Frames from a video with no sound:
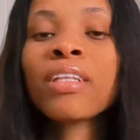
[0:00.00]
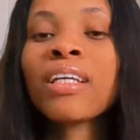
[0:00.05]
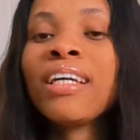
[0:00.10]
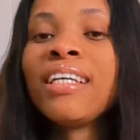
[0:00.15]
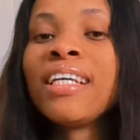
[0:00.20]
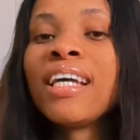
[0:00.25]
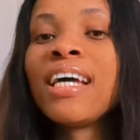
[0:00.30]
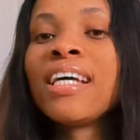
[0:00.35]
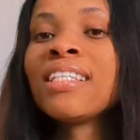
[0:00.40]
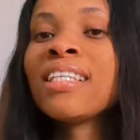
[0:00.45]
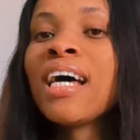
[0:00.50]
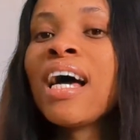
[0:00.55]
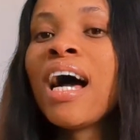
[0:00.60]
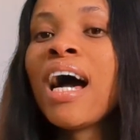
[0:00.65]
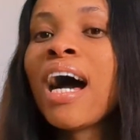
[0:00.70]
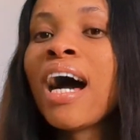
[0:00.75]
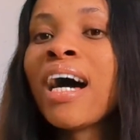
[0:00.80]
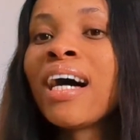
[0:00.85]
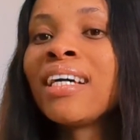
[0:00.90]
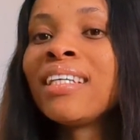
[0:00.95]
Yes,
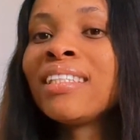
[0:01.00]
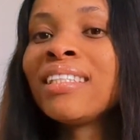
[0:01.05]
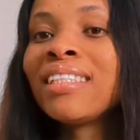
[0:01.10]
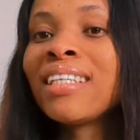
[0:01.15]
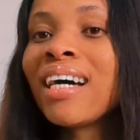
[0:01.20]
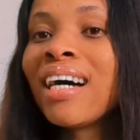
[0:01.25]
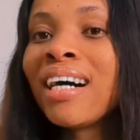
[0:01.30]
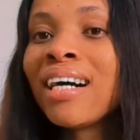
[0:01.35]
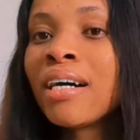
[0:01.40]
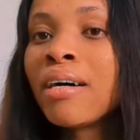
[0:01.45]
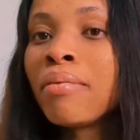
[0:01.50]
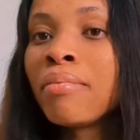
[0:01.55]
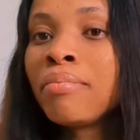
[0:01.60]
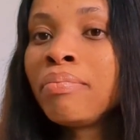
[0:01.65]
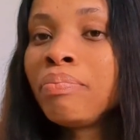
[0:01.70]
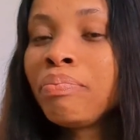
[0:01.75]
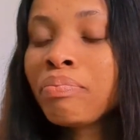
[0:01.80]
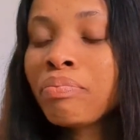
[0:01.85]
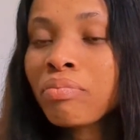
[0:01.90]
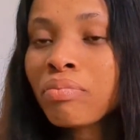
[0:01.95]
and
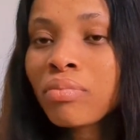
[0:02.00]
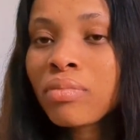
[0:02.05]
um